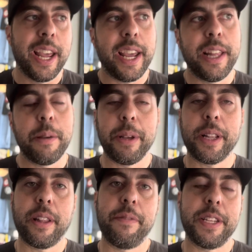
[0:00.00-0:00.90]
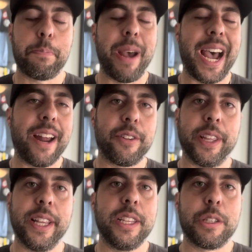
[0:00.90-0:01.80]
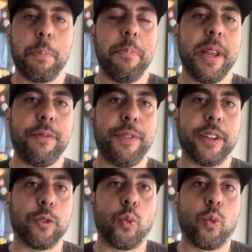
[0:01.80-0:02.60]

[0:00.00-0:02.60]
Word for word: in the middle of this battle, in this midfield,